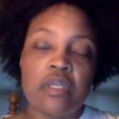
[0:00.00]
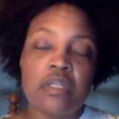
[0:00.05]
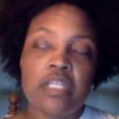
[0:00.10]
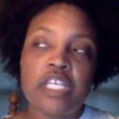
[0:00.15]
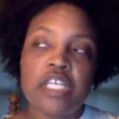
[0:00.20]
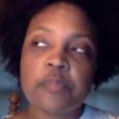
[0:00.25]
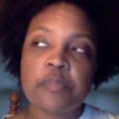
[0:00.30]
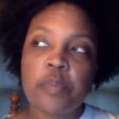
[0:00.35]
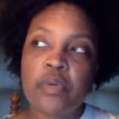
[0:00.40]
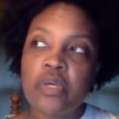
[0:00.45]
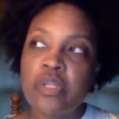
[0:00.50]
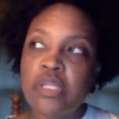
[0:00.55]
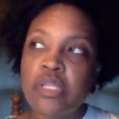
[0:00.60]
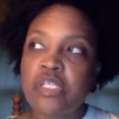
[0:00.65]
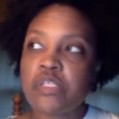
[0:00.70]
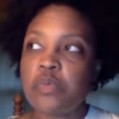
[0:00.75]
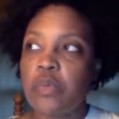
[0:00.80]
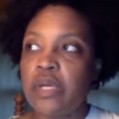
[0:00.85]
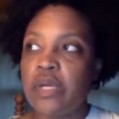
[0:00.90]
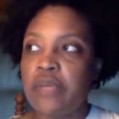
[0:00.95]
Let's put it
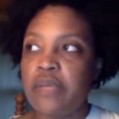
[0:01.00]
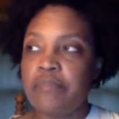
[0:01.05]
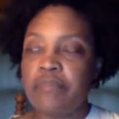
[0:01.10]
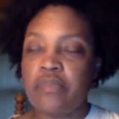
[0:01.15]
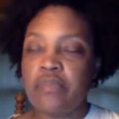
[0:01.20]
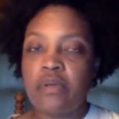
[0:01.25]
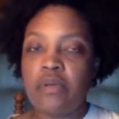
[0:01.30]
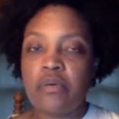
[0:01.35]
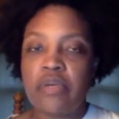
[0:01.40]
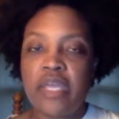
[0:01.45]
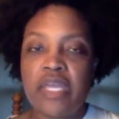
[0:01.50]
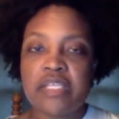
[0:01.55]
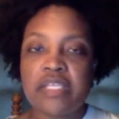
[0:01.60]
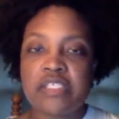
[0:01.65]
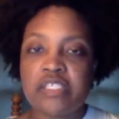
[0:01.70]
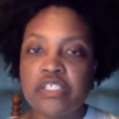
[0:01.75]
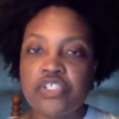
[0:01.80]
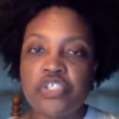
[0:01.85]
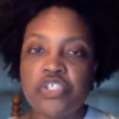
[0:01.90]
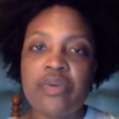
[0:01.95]
this way. Okay,
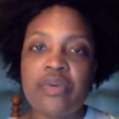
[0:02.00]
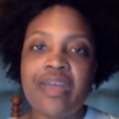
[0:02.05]
since you